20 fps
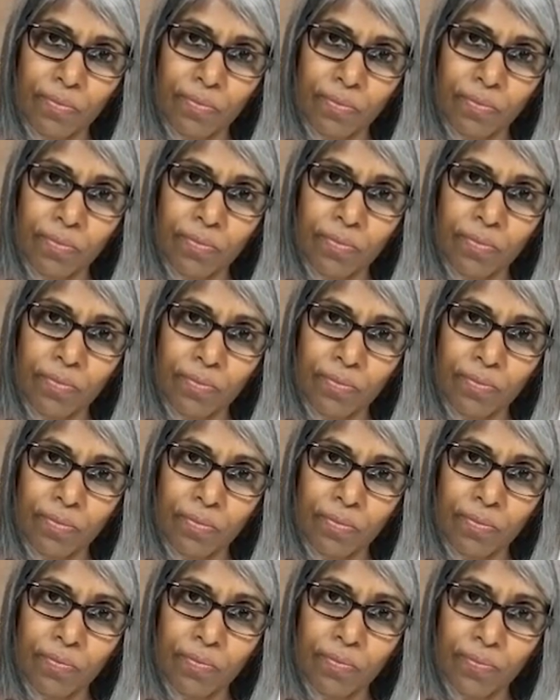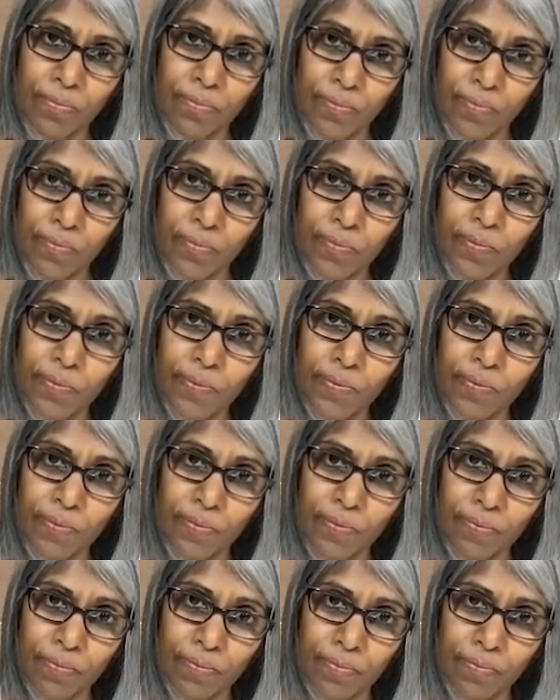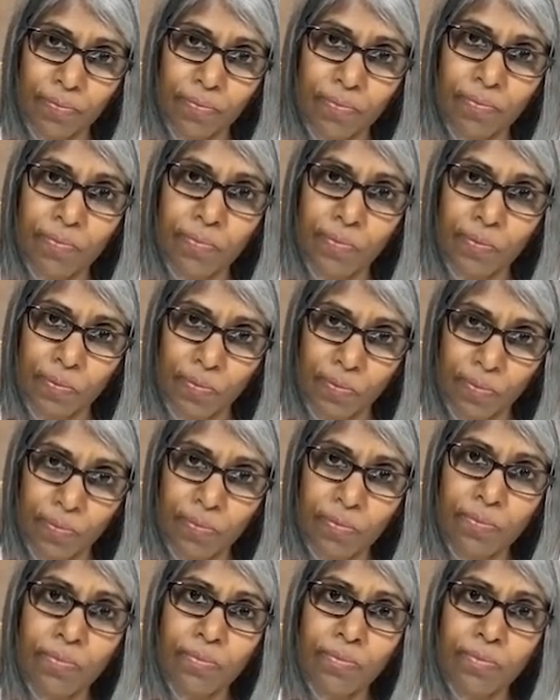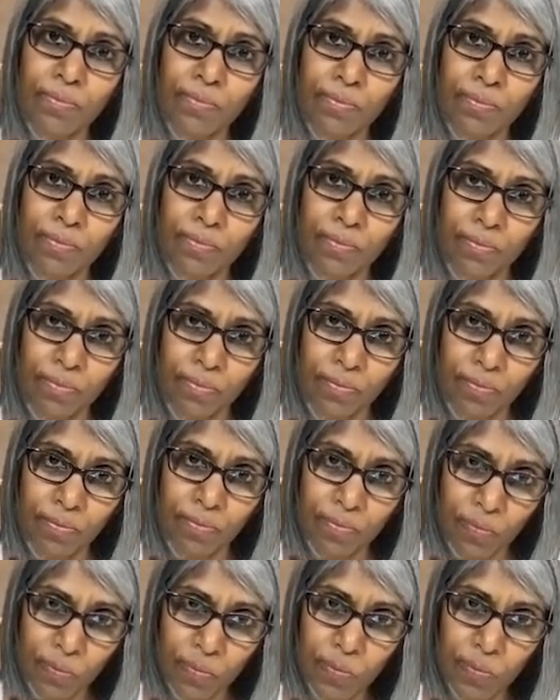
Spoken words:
No words are spoken by the person on screen.